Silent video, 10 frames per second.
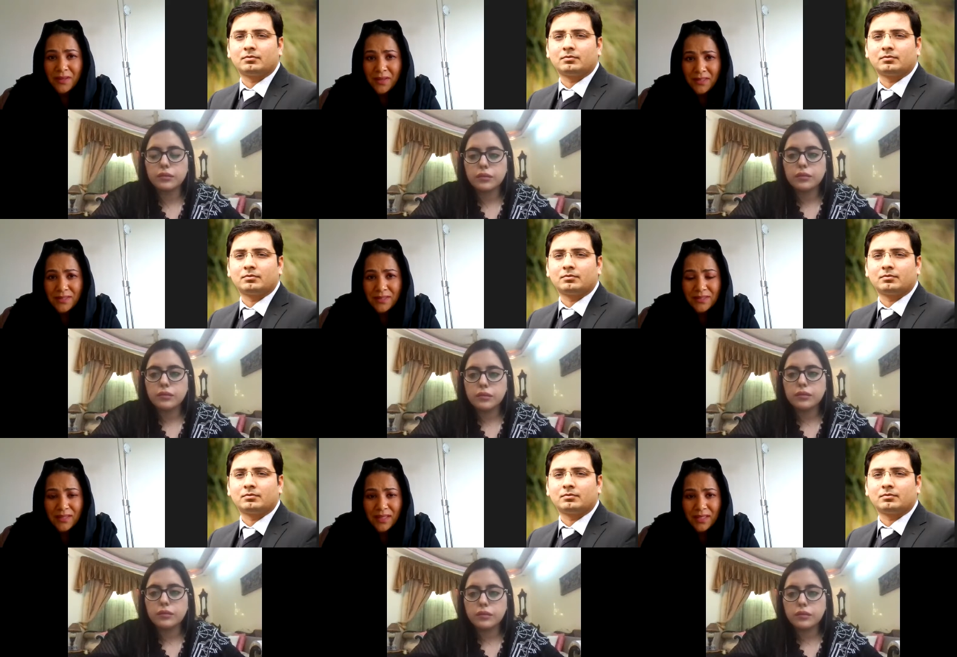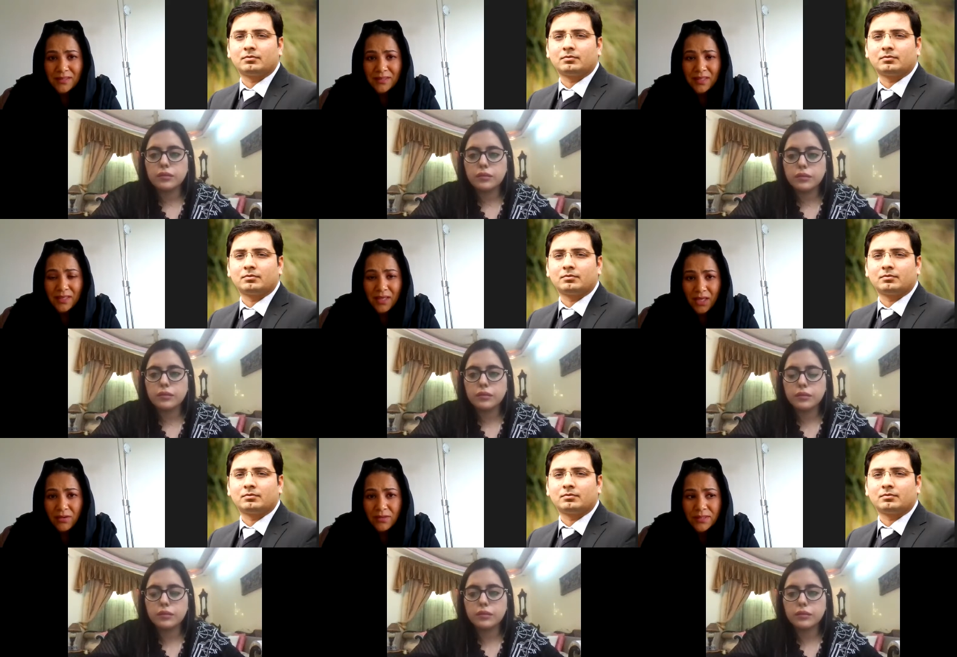Speaker 1: crisis and, and
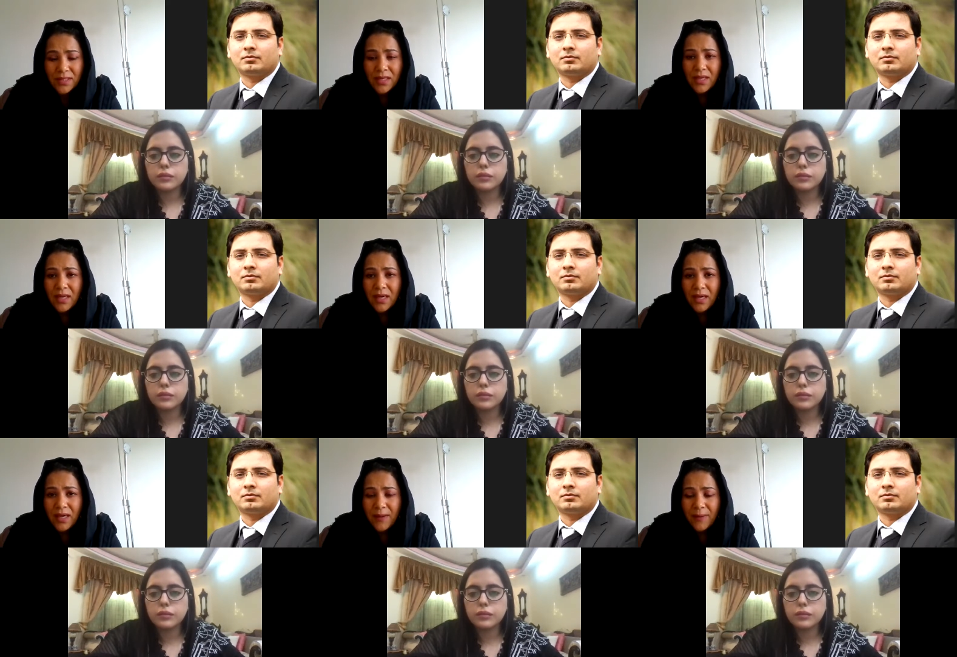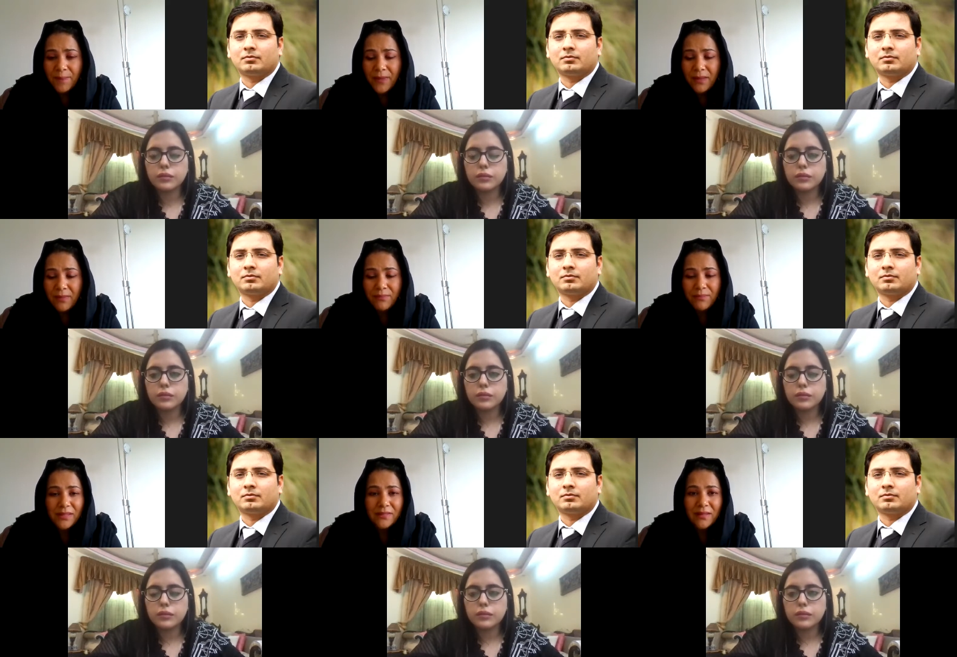chaos. Um,
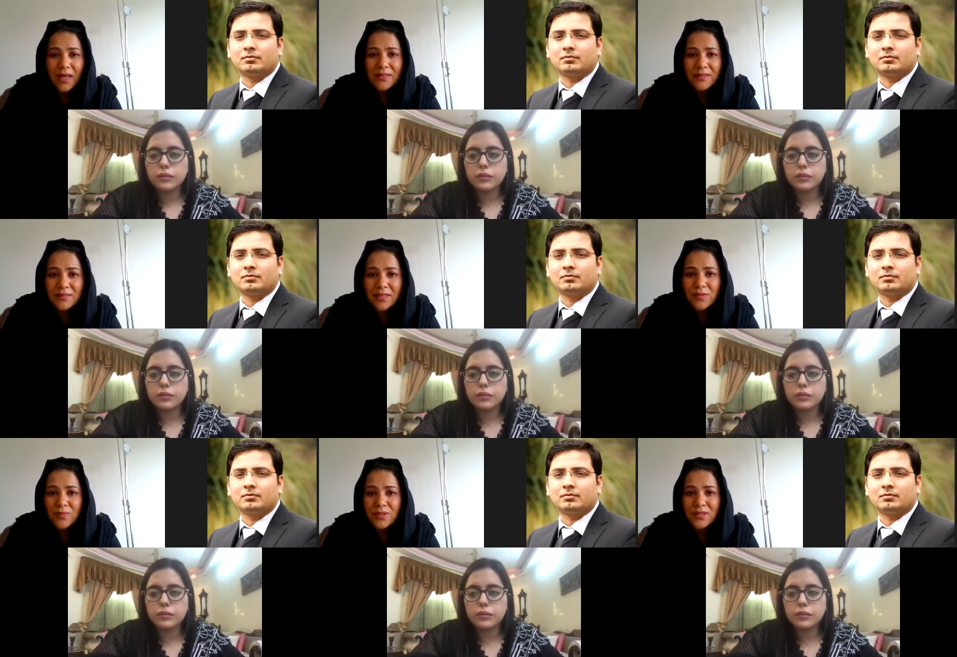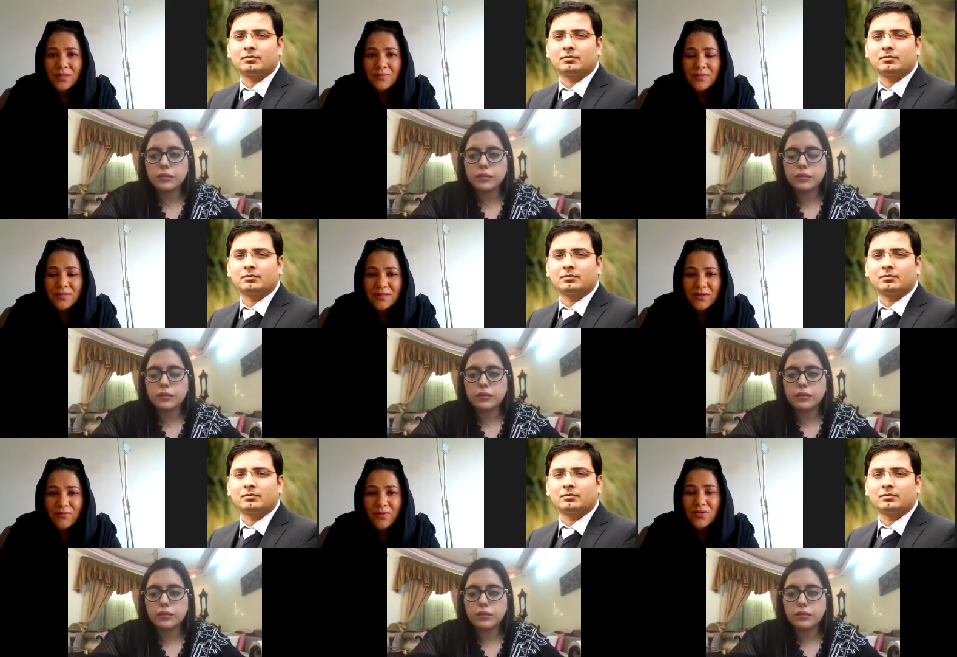but as, as Muslims, uh,
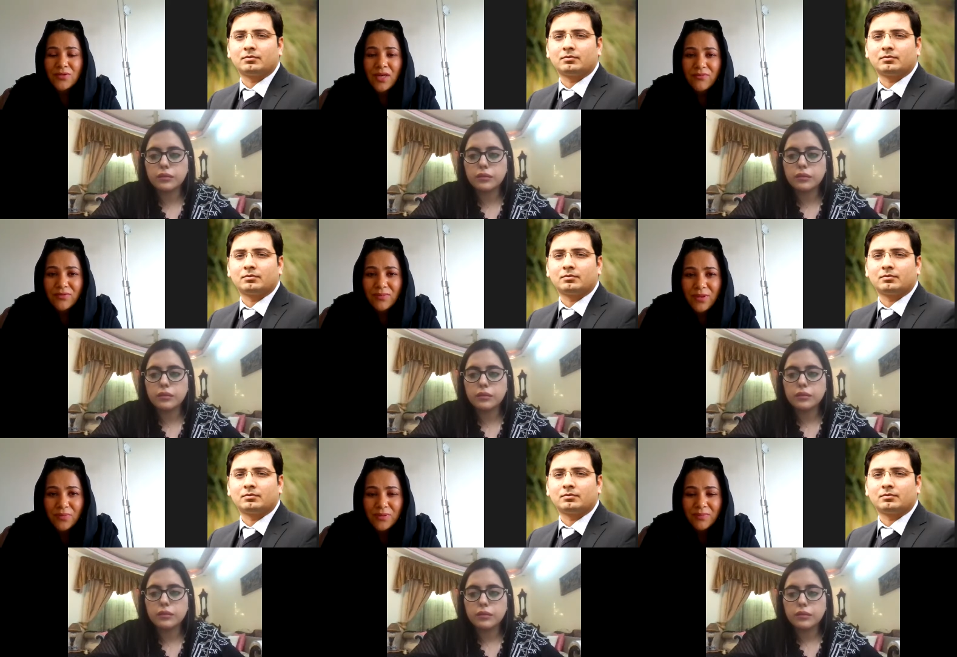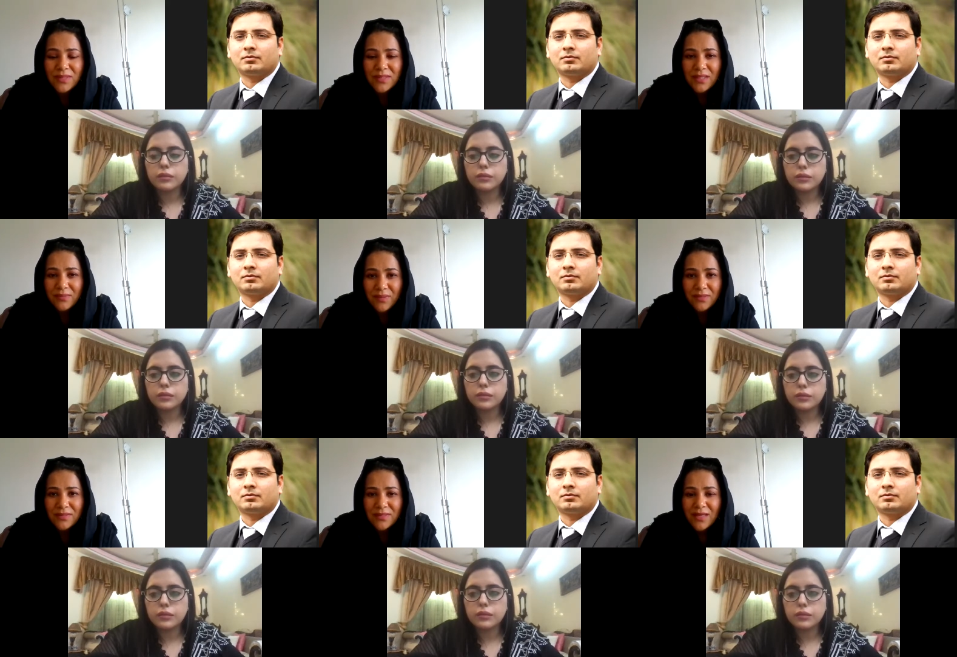we also have to be optimistic
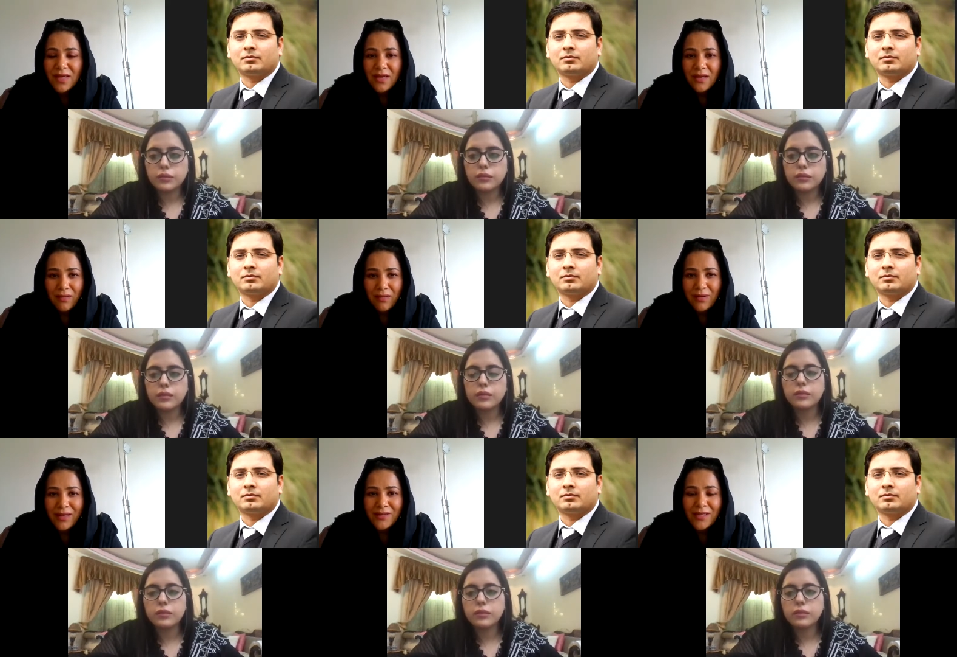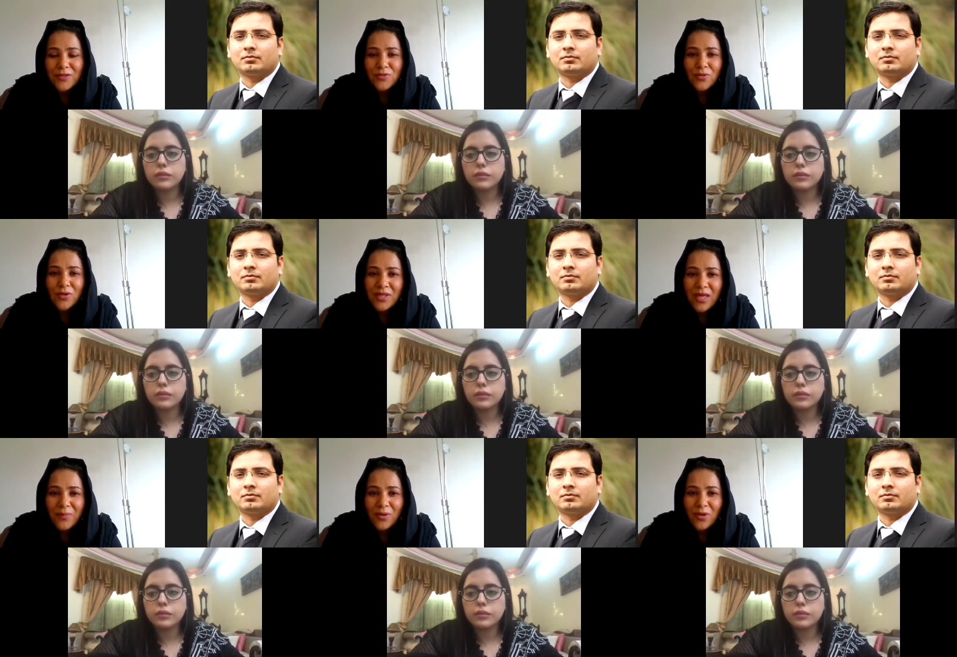because you know, things do not
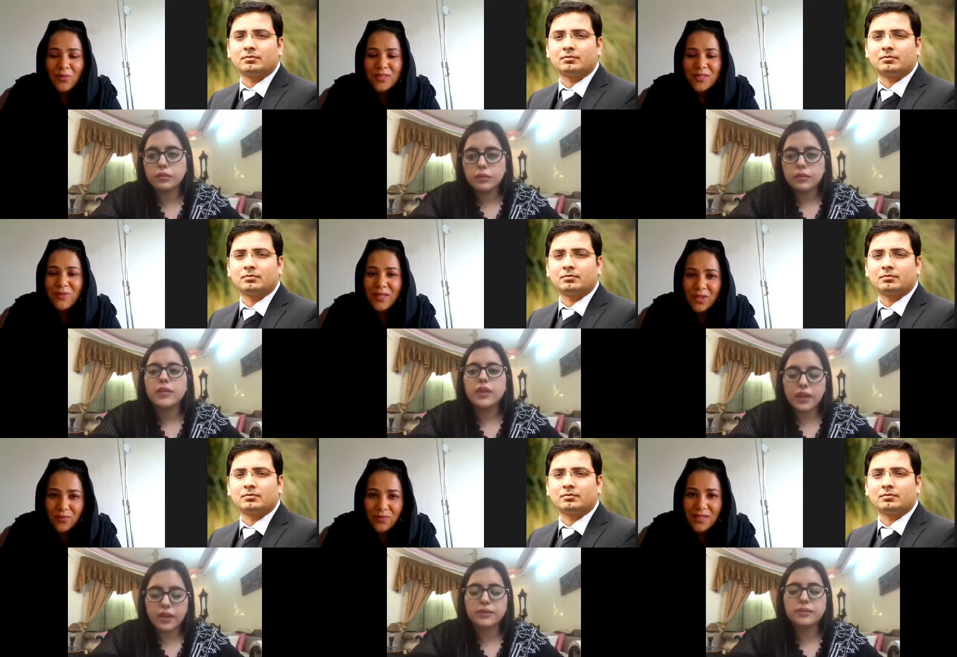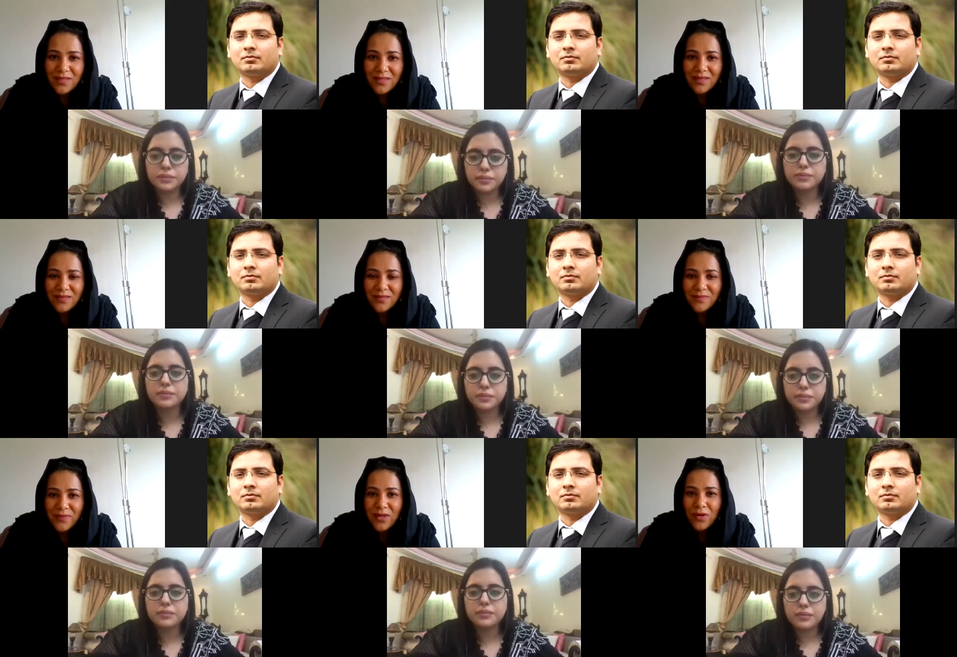happen always the way that we see it.
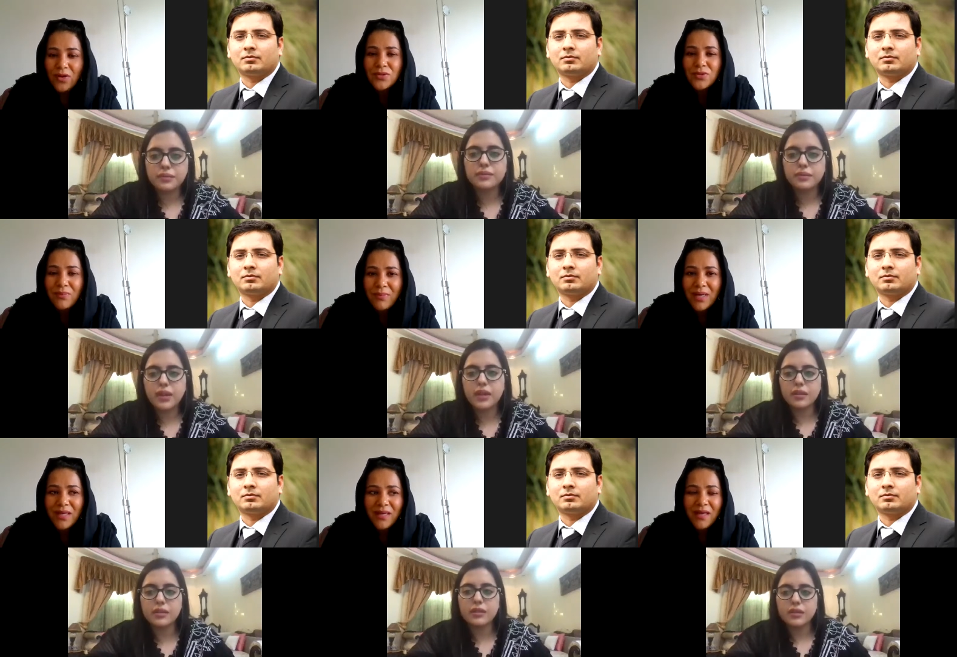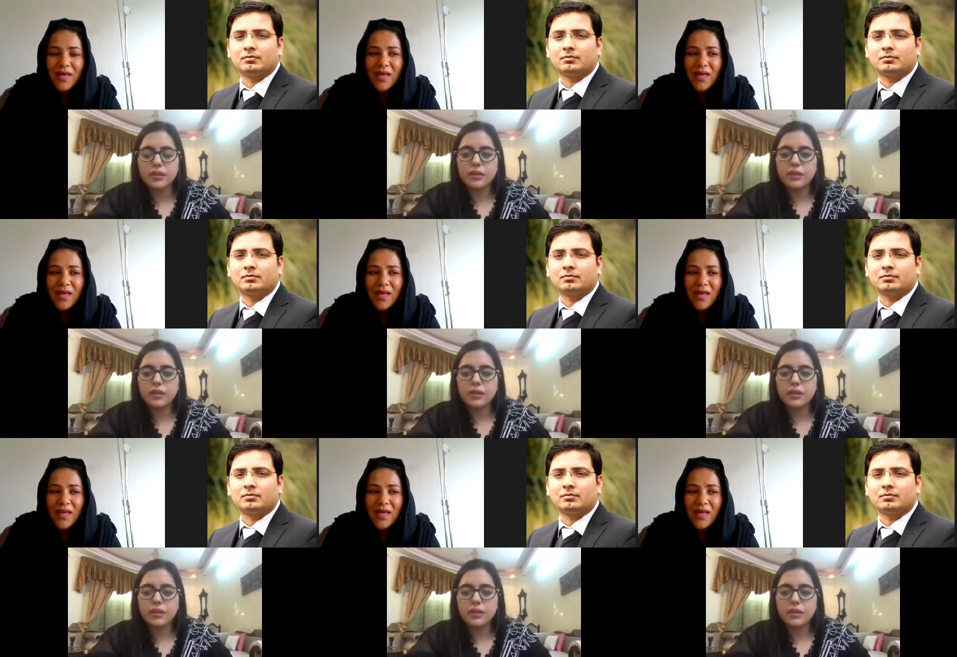There are also many